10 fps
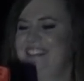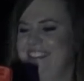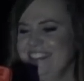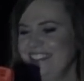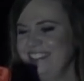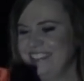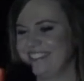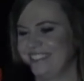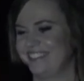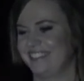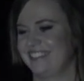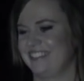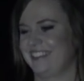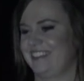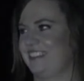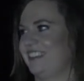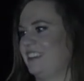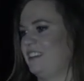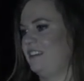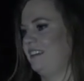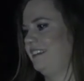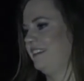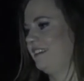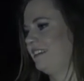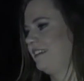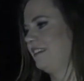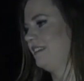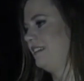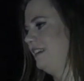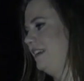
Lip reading: No one is speaking in this clip.